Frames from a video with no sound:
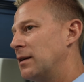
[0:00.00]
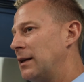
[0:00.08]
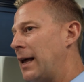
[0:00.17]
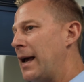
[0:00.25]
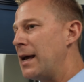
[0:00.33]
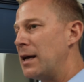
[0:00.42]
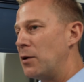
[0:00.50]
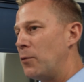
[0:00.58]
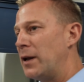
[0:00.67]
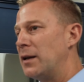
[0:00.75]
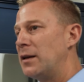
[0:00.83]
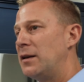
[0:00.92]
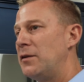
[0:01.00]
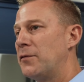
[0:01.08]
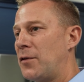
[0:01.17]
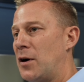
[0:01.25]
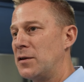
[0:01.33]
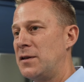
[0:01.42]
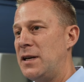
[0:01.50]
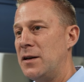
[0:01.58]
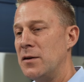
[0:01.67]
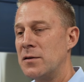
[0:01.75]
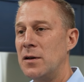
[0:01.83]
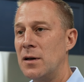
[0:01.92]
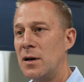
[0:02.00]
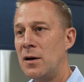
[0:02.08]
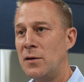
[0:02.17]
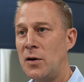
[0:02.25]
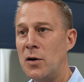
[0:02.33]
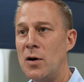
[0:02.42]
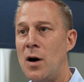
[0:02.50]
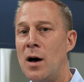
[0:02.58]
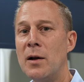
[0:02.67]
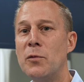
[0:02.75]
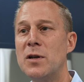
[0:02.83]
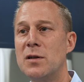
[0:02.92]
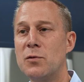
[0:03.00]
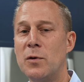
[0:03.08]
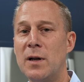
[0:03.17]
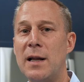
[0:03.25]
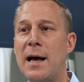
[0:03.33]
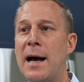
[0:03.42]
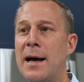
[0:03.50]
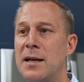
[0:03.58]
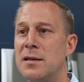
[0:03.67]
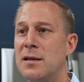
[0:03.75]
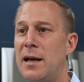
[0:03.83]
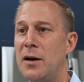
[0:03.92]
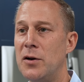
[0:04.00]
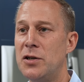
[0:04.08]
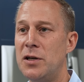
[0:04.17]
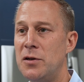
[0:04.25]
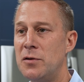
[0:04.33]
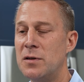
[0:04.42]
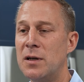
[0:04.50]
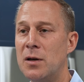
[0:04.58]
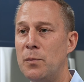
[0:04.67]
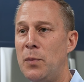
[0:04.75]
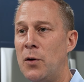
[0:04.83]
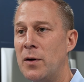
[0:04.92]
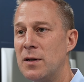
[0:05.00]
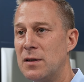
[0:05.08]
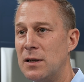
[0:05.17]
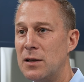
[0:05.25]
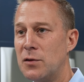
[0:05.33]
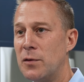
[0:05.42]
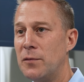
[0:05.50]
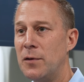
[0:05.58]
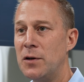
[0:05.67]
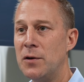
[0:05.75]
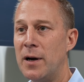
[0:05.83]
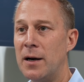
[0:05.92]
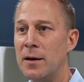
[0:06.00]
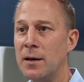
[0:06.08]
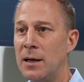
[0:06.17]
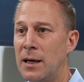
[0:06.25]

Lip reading: delaying when the defrost heater is going to turn on, which is one of the highest energy using components in this refrigerator.